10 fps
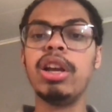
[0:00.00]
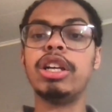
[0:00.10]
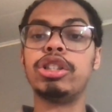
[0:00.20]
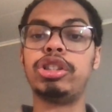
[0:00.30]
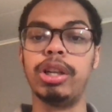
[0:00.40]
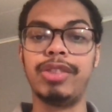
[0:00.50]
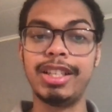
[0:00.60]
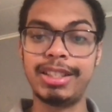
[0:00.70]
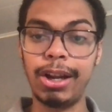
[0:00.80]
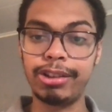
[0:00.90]
should the
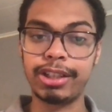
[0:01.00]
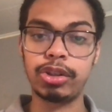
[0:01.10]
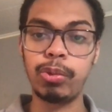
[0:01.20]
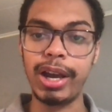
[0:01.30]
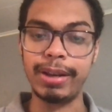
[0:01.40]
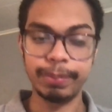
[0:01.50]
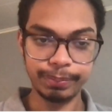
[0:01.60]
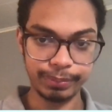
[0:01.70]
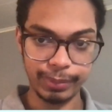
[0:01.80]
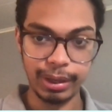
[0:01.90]
Celtics win,
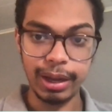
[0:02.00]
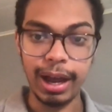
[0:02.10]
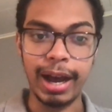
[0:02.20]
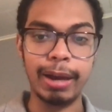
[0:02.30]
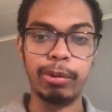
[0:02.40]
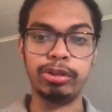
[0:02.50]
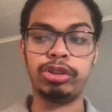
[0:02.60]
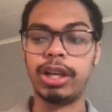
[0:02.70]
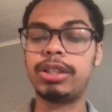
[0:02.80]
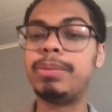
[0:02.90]
I will
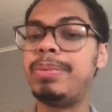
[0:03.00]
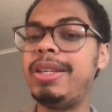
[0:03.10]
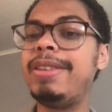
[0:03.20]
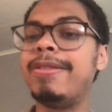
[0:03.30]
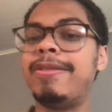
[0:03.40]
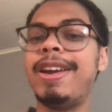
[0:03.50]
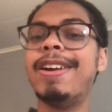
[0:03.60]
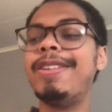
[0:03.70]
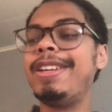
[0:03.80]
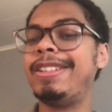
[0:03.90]
just be
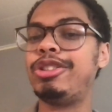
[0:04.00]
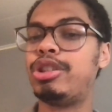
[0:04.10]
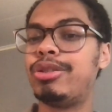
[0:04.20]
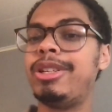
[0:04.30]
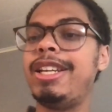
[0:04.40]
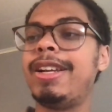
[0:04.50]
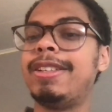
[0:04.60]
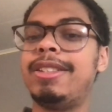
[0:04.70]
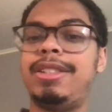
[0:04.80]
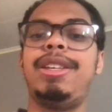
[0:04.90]
very intrigued
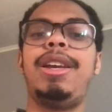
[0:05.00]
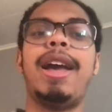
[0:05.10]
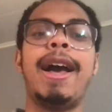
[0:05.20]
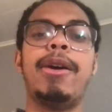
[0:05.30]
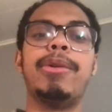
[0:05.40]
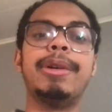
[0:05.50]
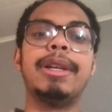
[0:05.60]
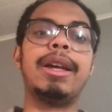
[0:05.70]
to see how